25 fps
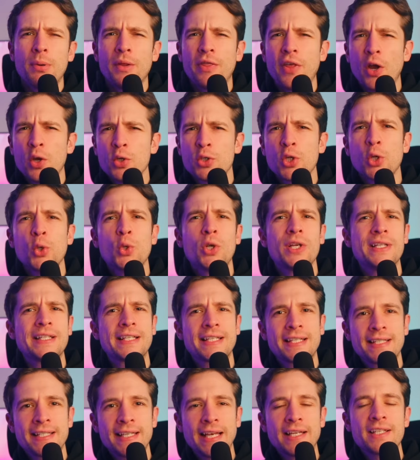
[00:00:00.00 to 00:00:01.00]
But those who
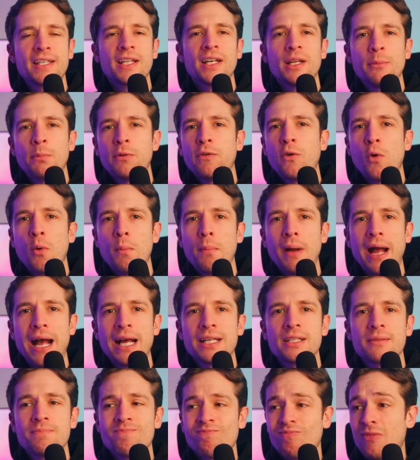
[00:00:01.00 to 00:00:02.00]
consistently perform
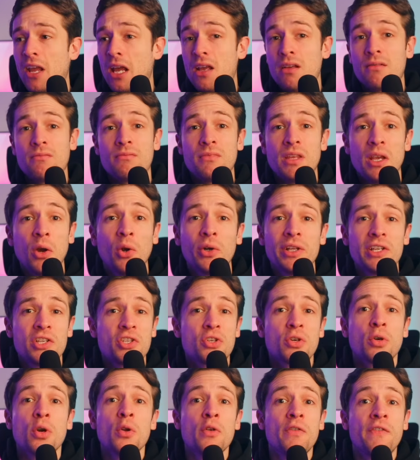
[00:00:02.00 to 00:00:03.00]
bad, the
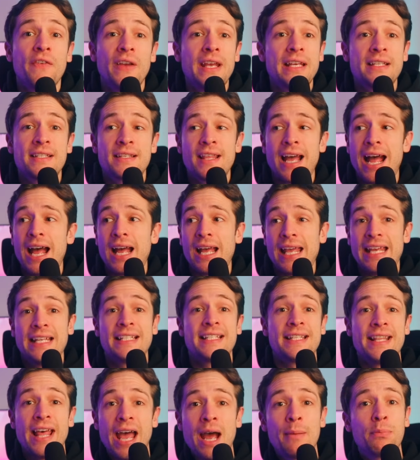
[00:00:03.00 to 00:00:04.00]
honest truth is that
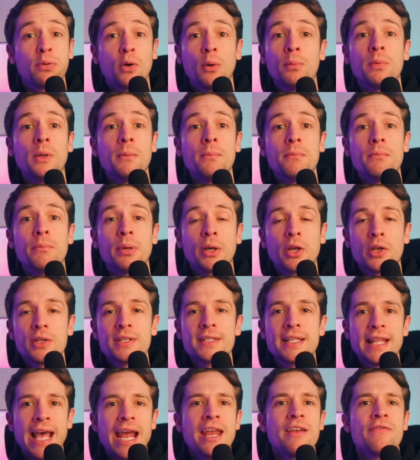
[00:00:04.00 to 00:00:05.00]
it's their problem
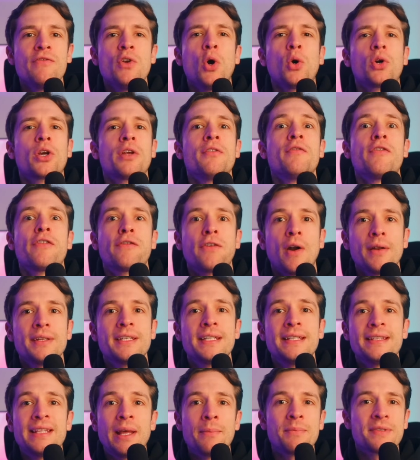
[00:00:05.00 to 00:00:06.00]
because they've not
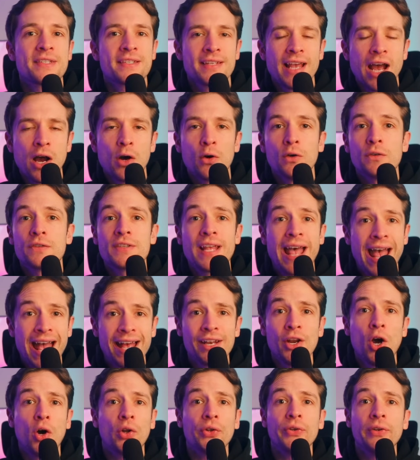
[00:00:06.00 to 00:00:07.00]
confronted themselves
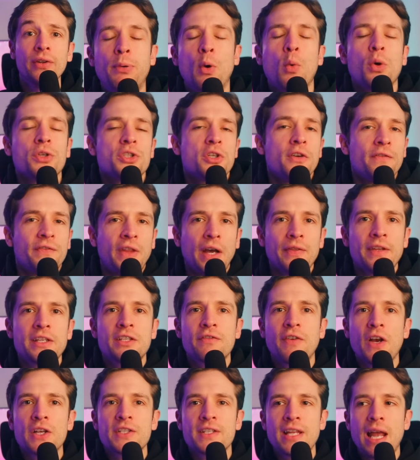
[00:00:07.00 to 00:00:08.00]
head on. But once you've done
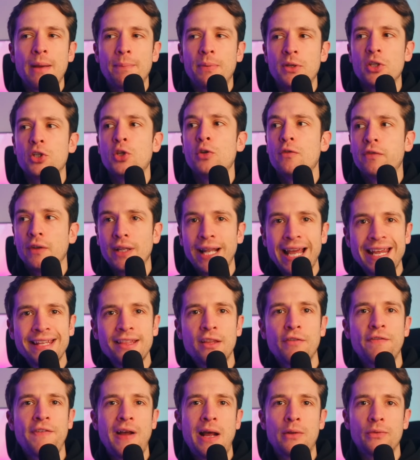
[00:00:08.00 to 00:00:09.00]
this first step, you've
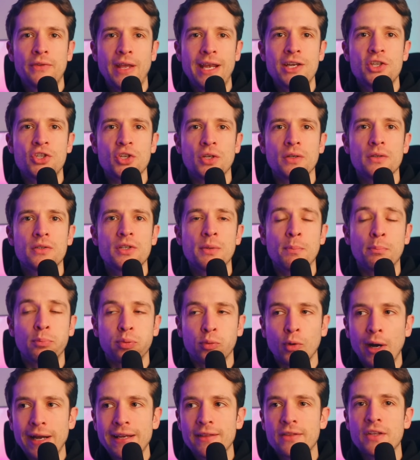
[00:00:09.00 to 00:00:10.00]
laid the foundation to
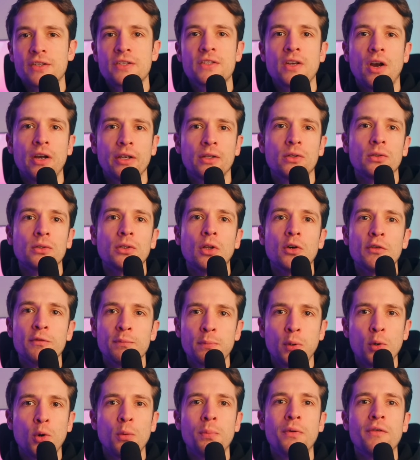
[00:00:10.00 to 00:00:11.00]
break the cycle
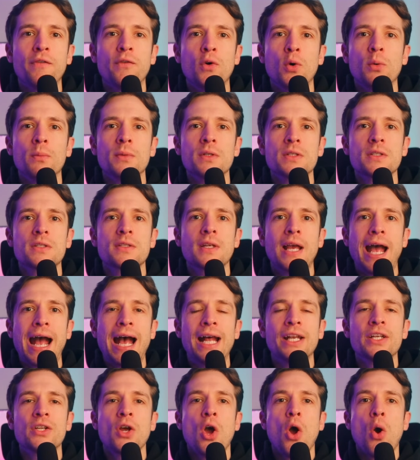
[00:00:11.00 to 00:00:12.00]
of poor performance.
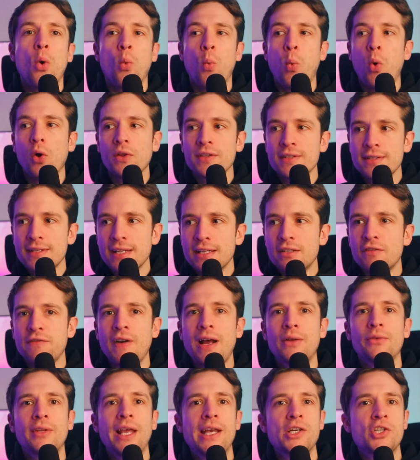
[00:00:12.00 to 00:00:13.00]
And once this
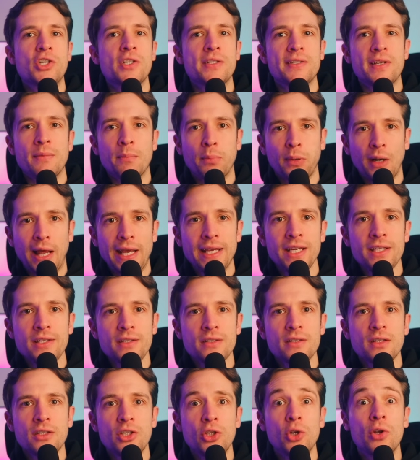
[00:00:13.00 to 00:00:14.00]
foundation is in
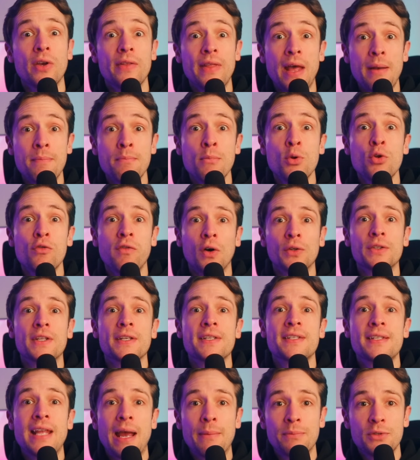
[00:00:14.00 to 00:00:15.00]
place, you can then move on
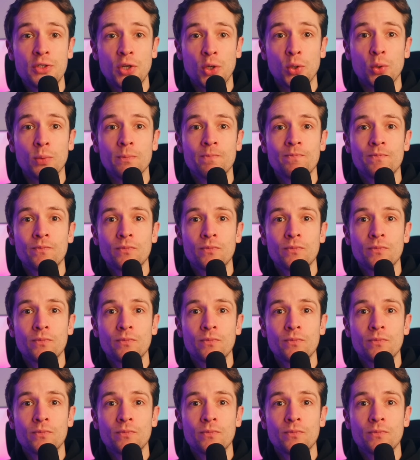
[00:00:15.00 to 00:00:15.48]
to step two,